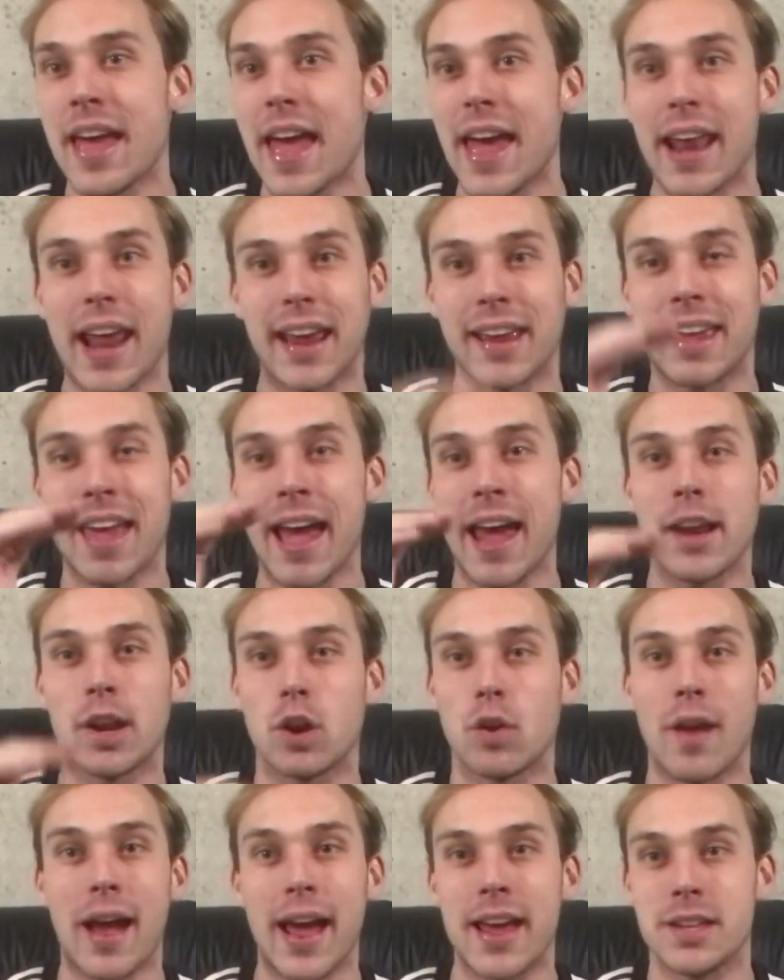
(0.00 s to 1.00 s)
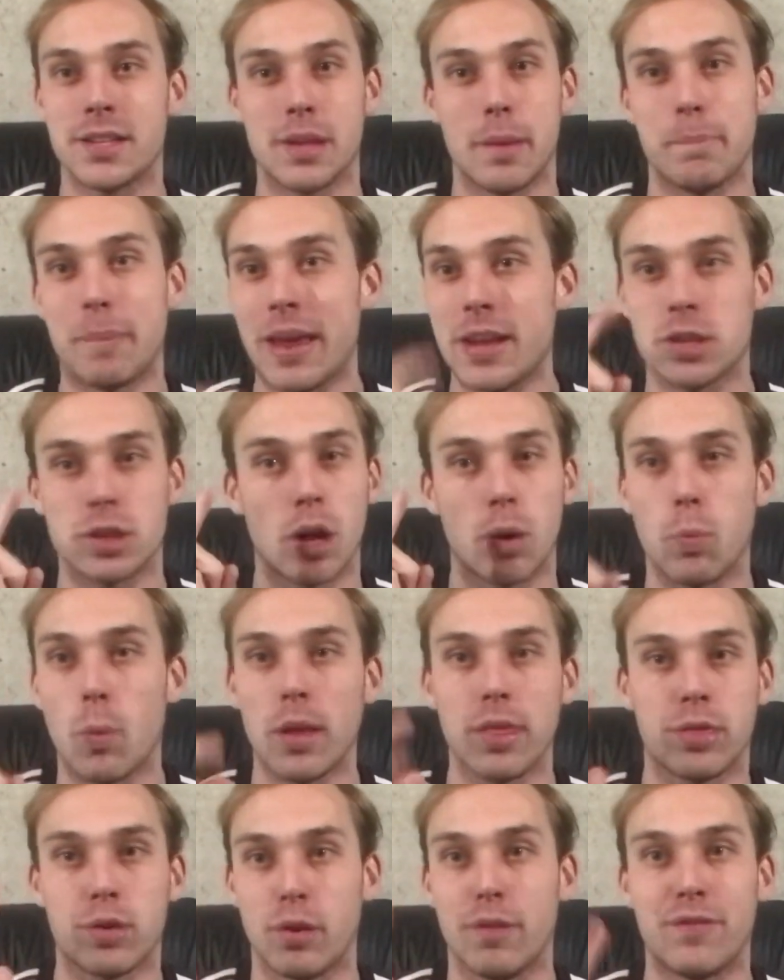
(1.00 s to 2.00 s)
and I categorize it based on
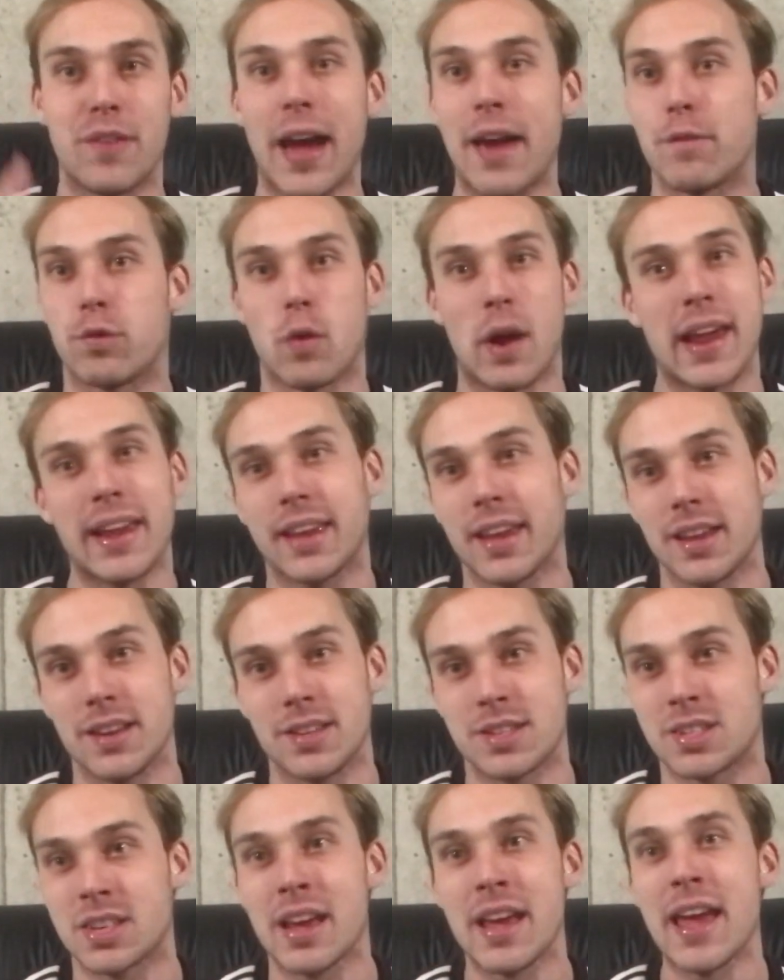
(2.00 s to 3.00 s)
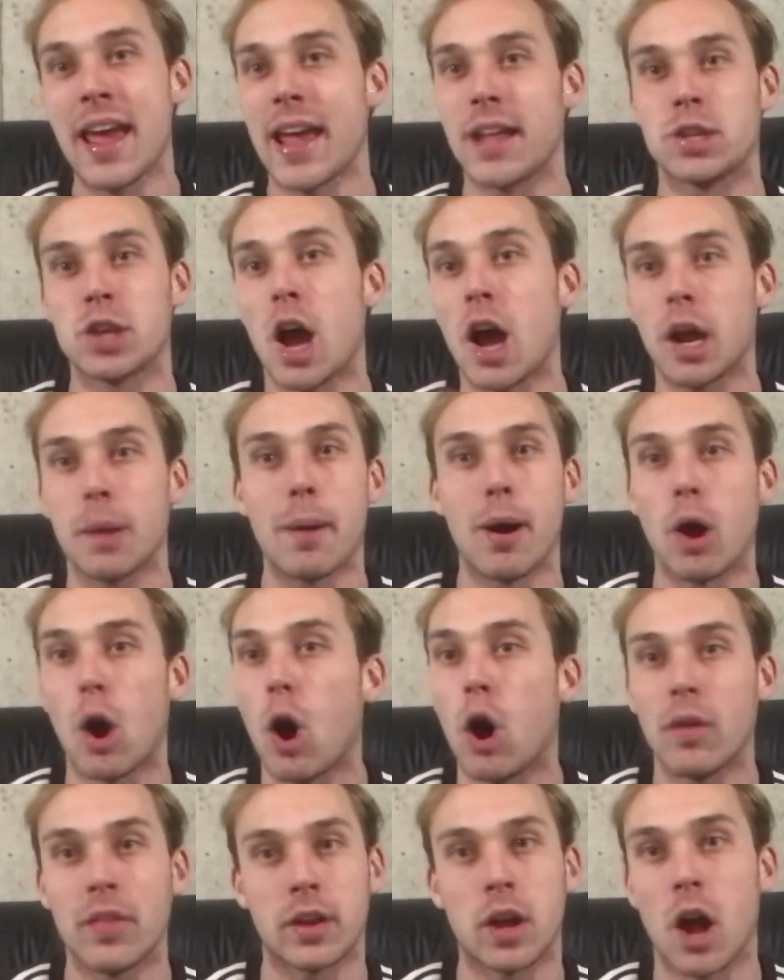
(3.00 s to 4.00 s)
1 through 5 rankings and talk about
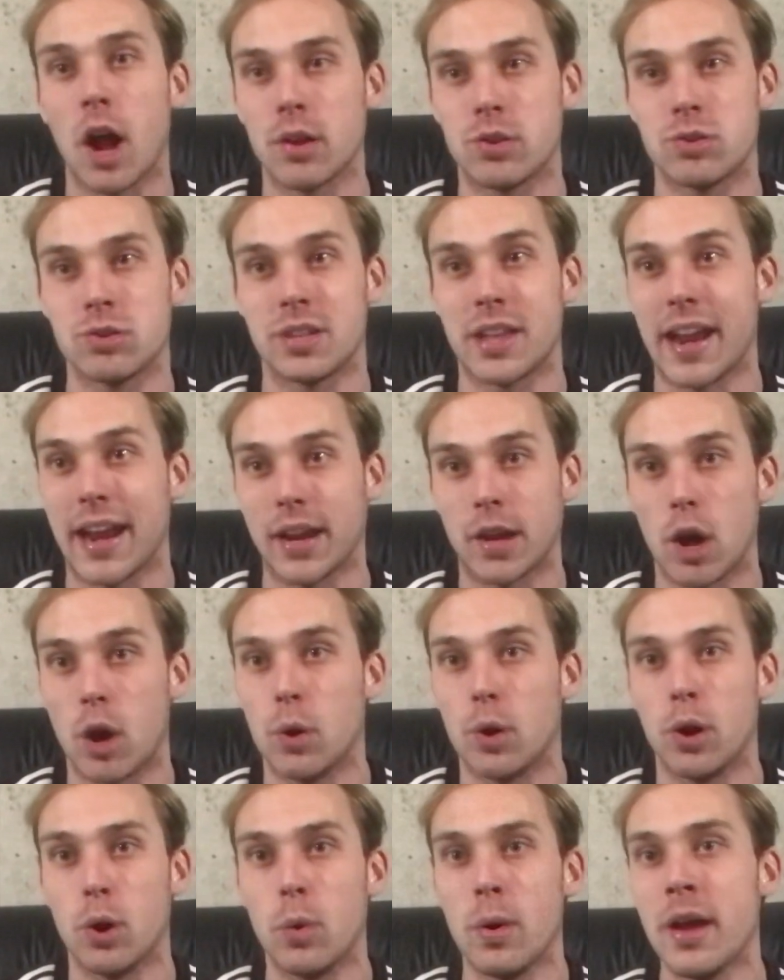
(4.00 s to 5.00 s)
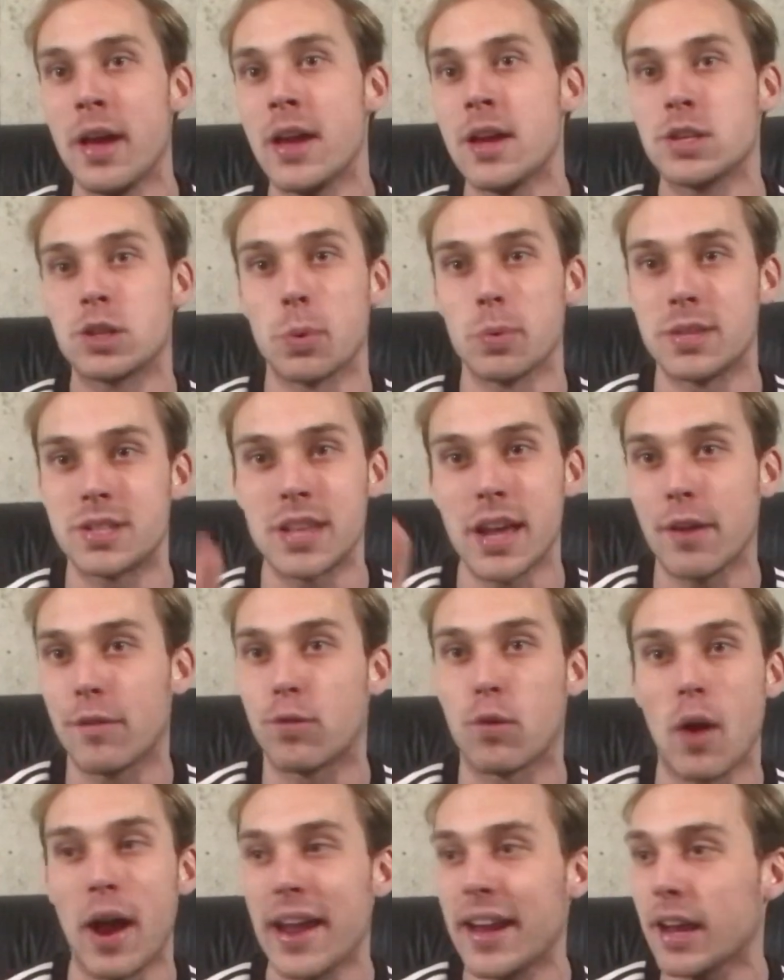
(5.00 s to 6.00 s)
all the concerts that I go to. So instead of
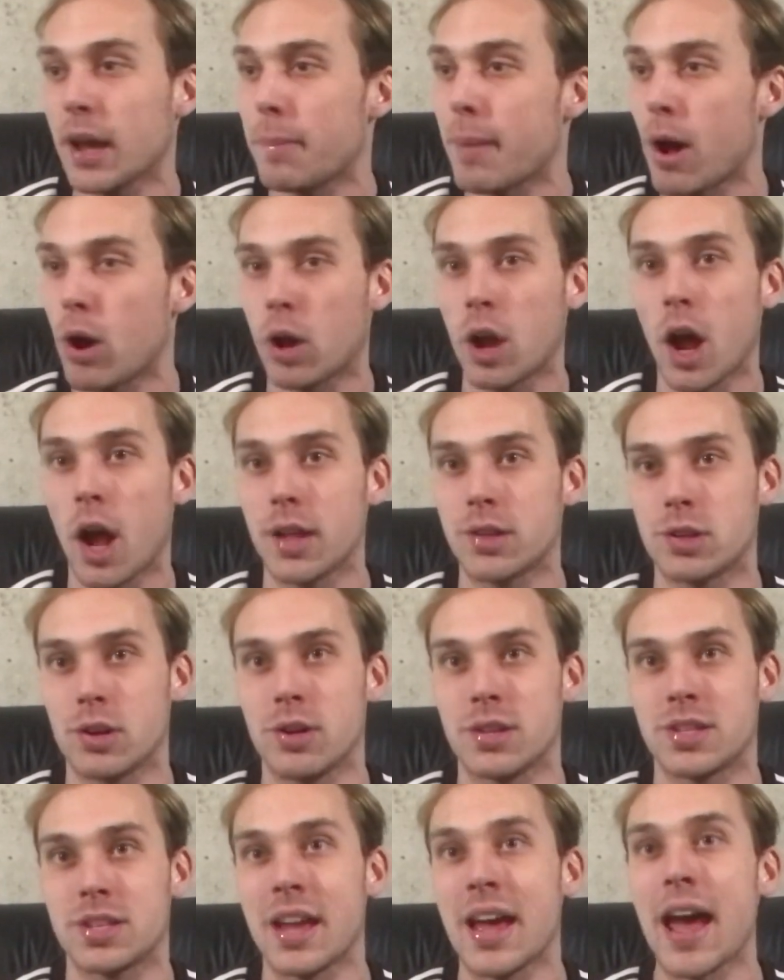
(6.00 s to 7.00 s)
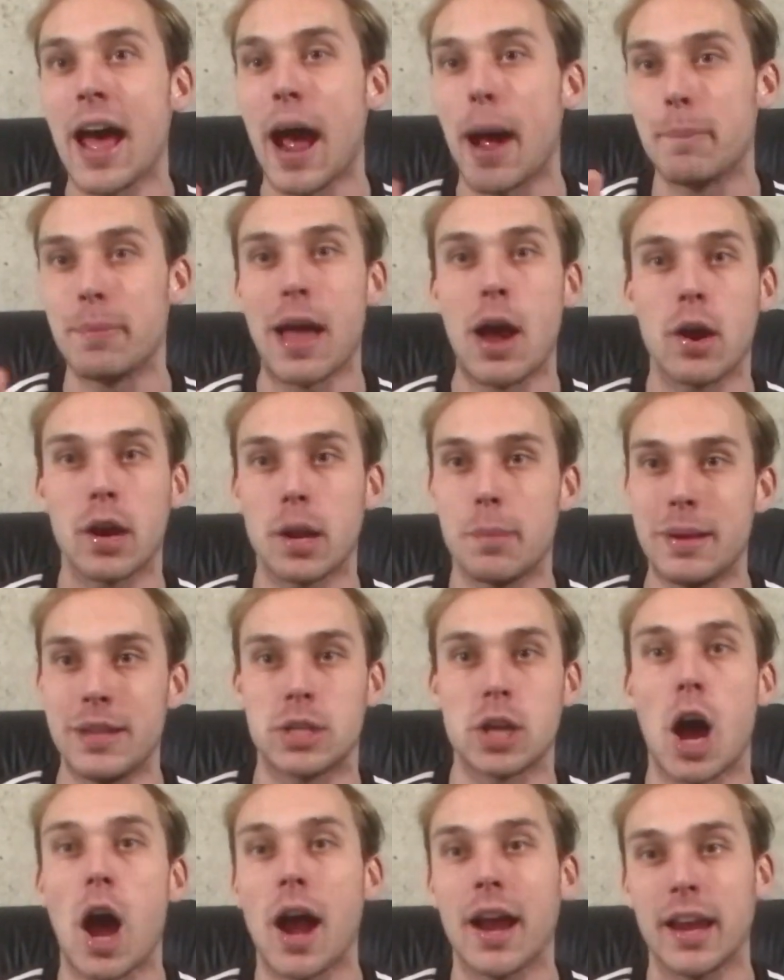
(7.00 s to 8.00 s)
writing about concerts, I'm now gonna be
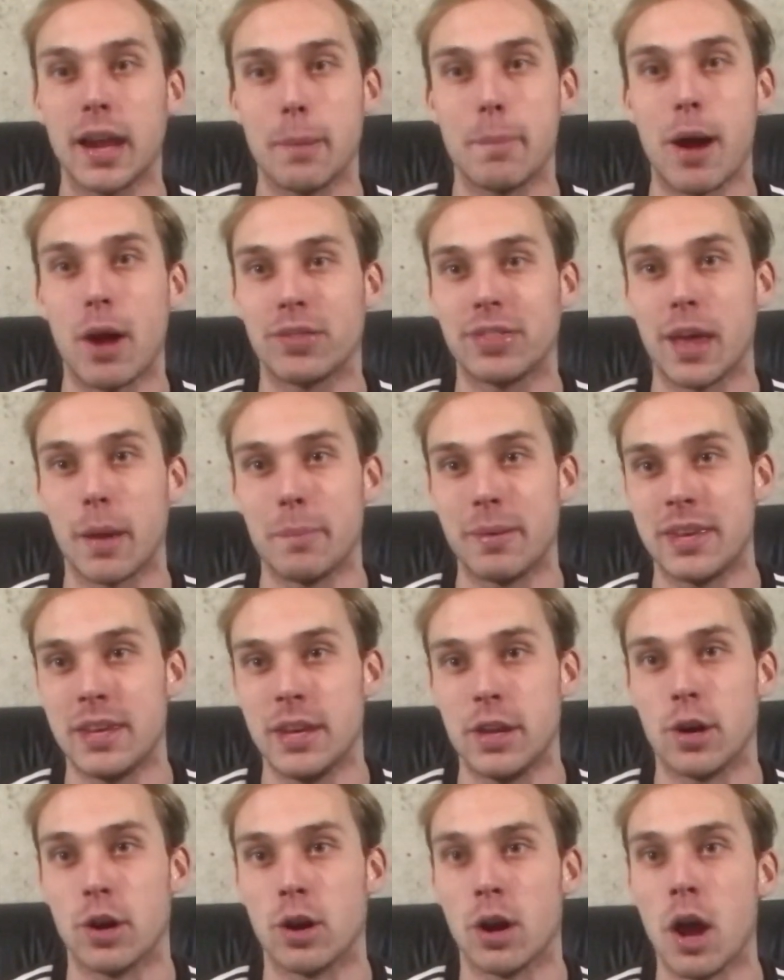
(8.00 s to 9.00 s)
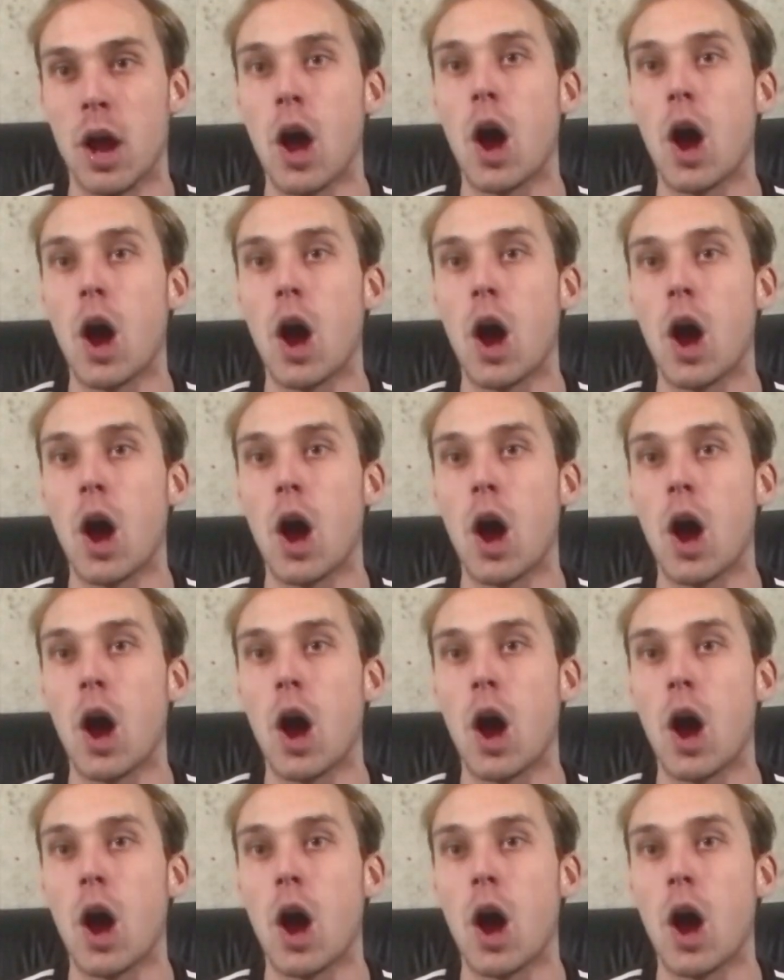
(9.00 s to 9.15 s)
talking about them here